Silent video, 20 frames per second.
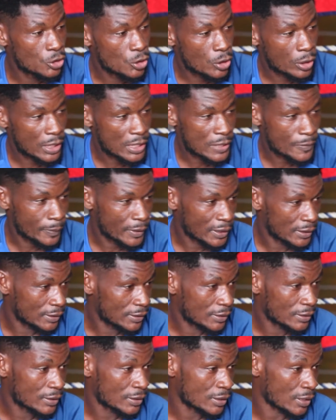not expect
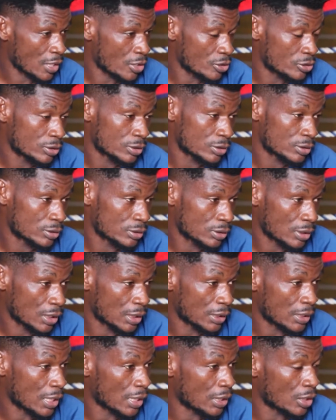crowd
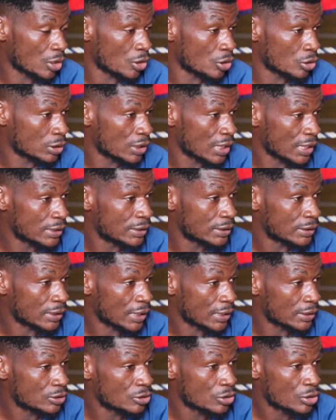on that day.
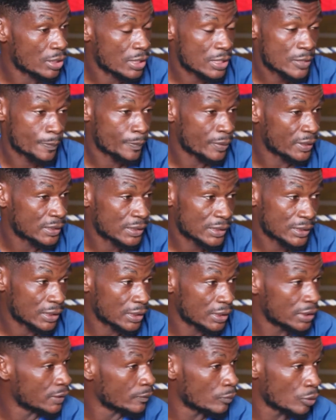I did not expect
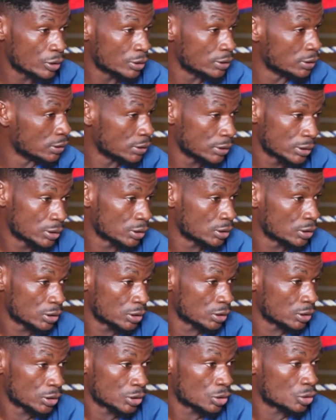anybody
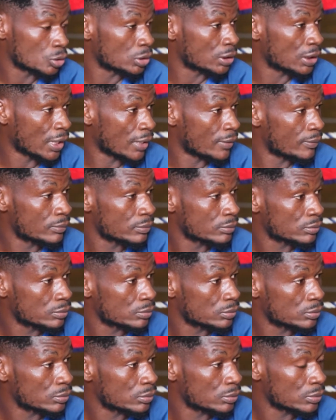to come
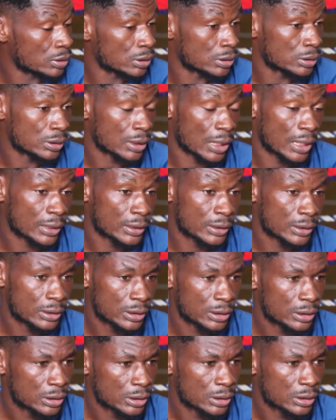and like
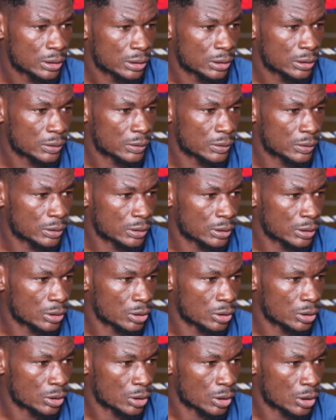
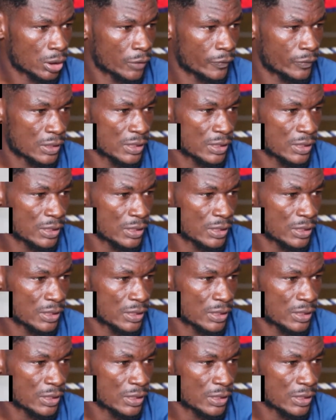uh, all of a